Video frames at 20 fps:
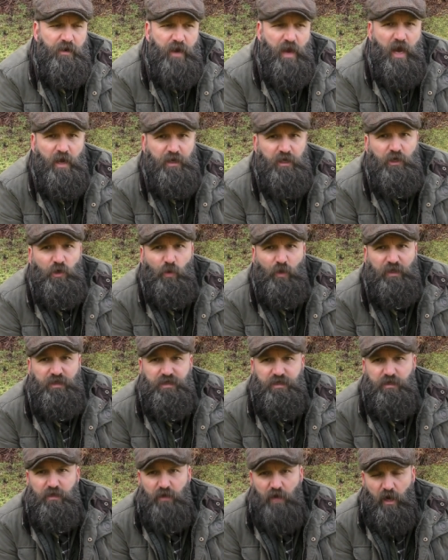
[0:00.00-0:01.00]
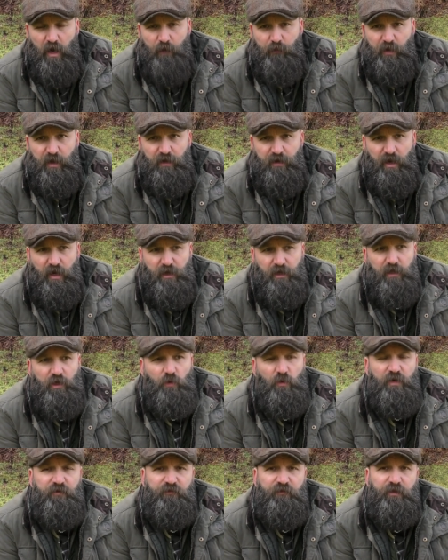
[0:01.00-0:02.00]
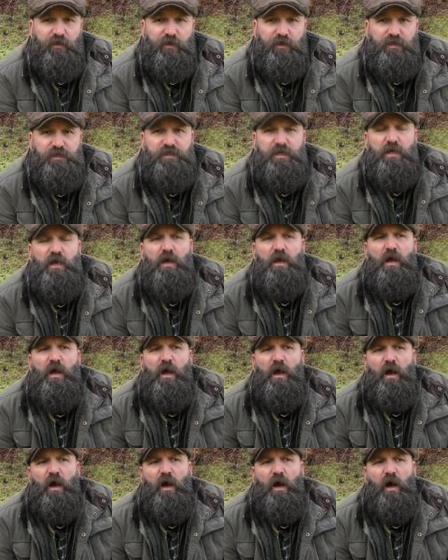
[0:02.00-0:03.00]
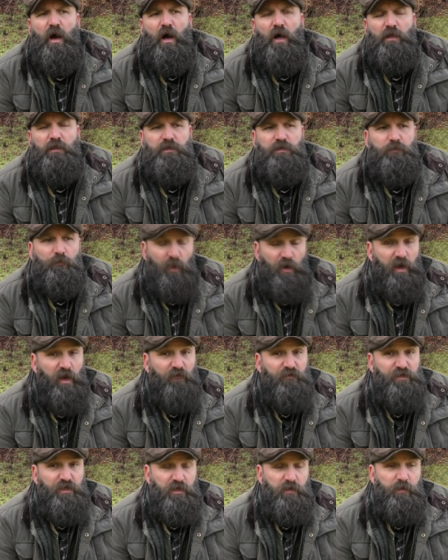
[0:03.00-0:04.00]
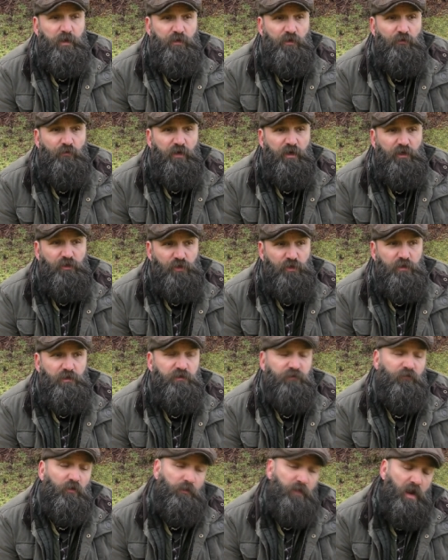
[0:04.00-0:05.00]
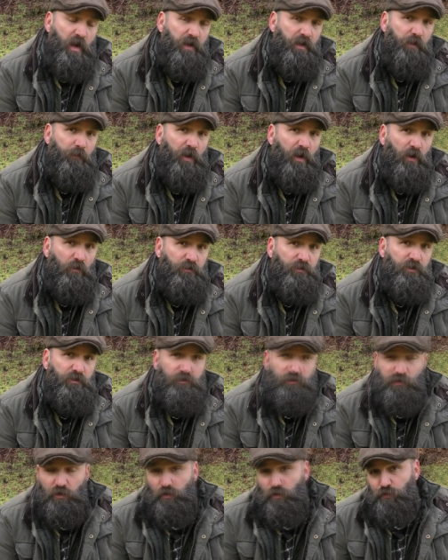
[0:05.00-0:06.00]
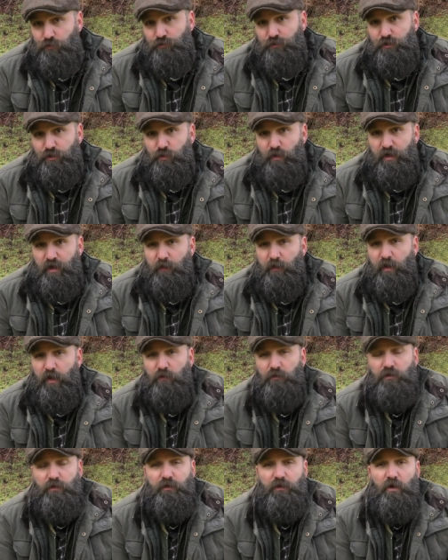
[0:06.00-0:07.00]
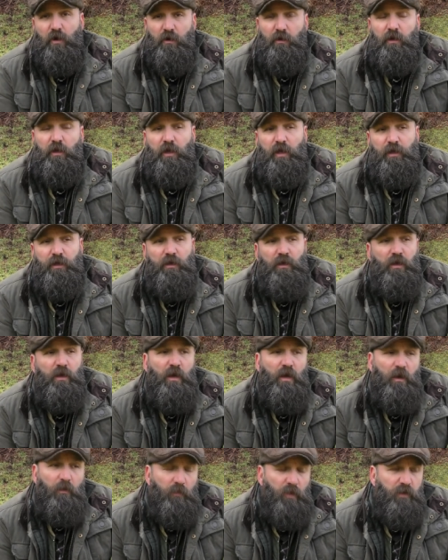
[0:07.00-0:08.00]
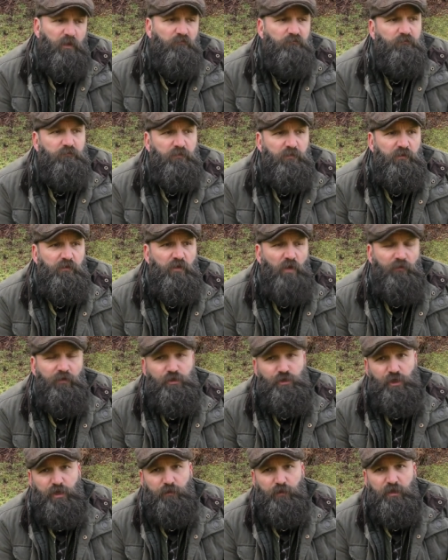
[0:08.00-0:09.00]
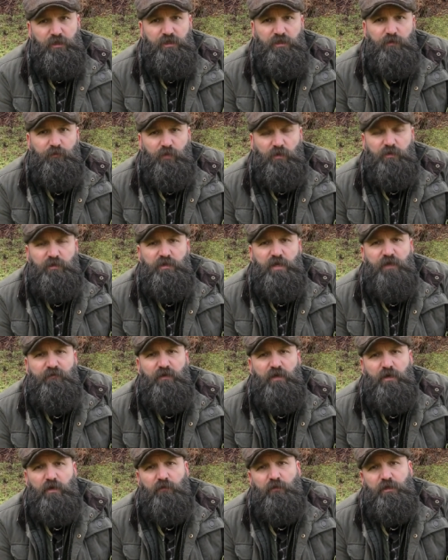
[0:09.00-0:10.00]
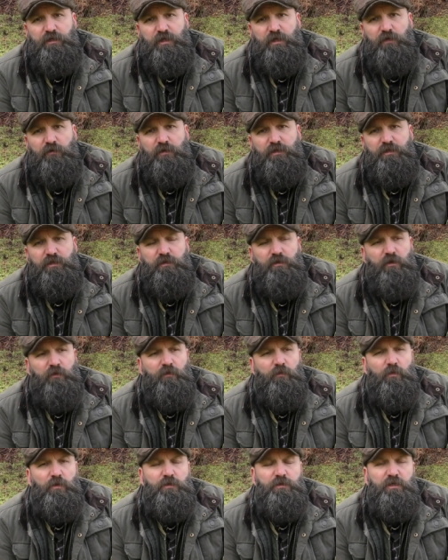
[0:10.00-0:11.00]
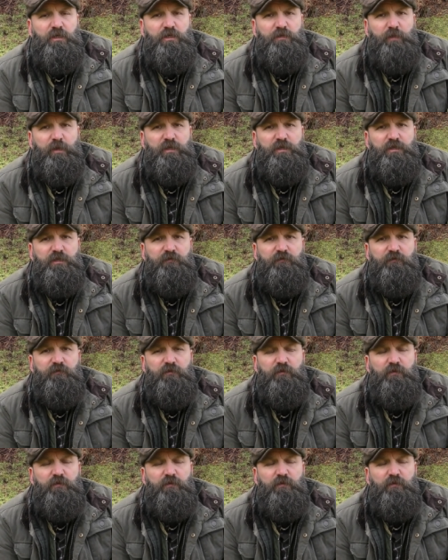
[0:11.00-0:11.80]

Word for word: 90 quid. I paid 90 quid for these. And, but I have seen them in the regions from 90 pound to 120 pound on online but not the cheapest but definitely not the dearest not the most expensive